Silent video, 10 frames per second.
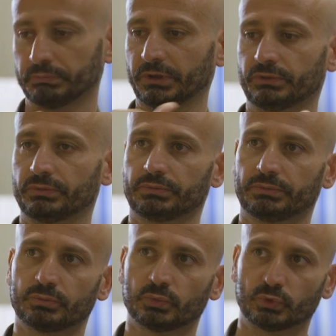So we
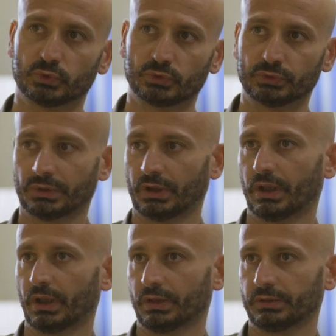do run uh,
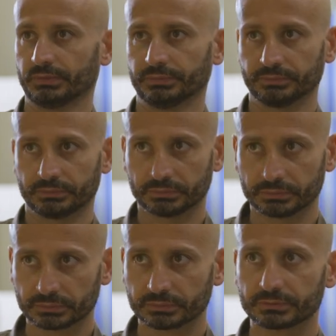also an
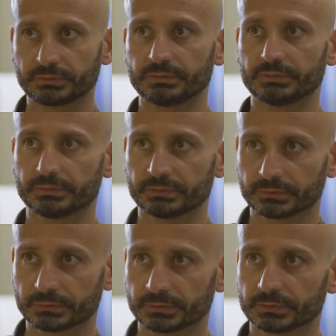interpreter program, a
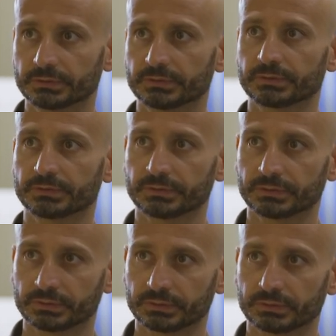postgraduate interpreter
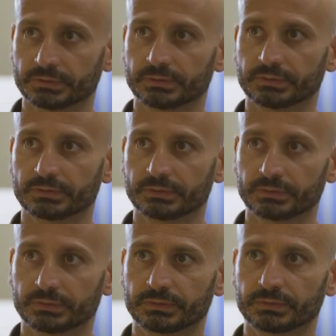training program
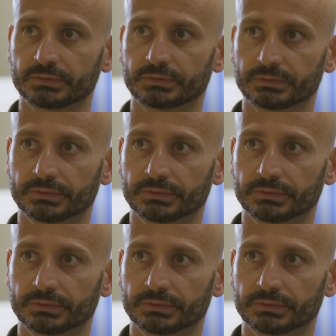here as well.